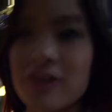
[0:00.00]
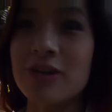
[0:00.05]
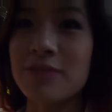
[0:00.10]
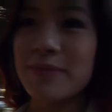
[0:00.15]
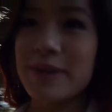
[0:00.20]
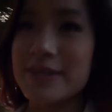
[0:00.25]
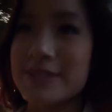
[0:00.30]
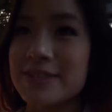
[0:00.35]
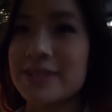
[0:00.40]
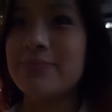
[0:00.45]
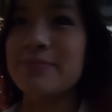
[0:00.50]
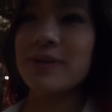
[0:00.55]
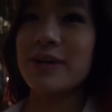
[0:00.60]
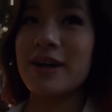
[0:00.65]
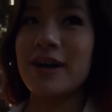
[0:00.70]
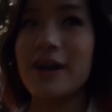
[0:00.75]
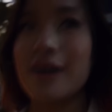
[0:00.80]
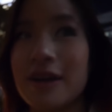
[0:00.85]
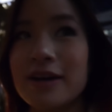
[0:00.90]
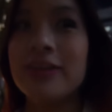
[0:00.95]
I got my SIM
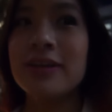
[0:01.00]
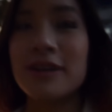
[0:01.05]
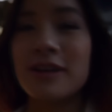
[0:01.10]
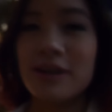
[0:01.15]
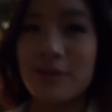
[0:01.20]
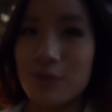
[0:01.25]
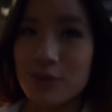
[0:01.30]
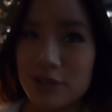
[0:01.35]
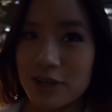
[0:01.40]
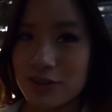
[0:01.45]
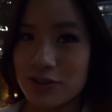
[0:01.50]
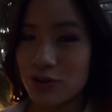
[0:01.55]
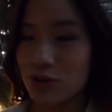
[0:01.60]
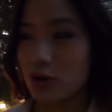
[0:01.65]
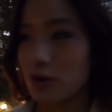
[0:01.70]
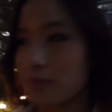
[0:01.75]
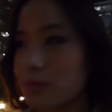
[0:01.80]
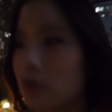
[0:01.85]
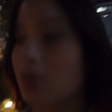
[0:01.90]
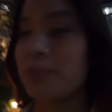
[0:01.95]
card, which I'll
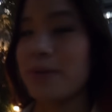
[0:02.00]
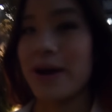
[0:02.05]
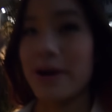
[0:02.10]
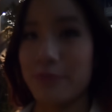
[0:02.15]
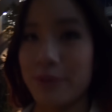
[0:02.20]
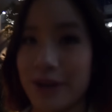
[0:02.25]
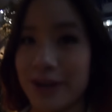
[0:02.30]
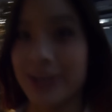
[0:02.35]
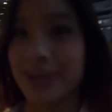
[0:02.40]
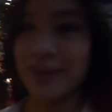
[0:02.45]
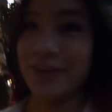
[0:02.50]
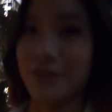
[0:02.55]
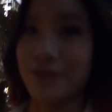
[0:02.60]
talk more about when I get